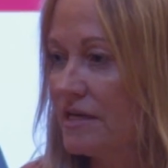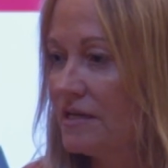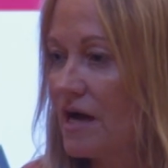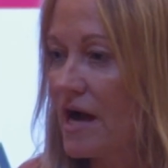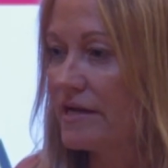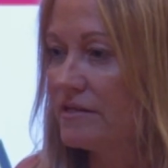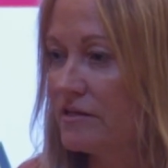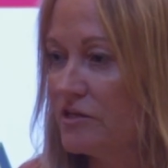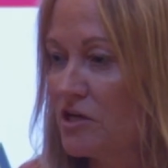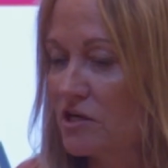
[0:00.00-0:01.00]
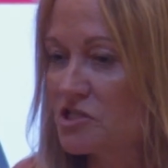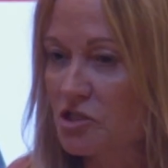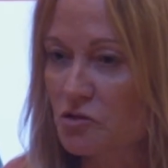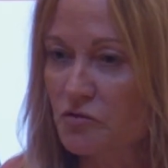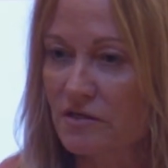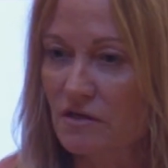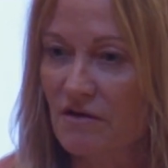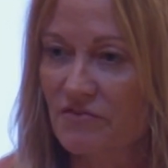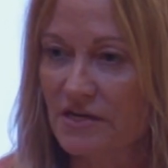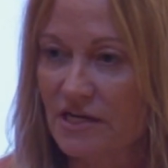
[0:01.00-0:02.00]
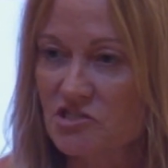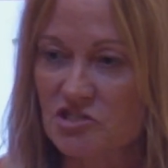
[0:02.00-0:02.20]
and guide the young children of the next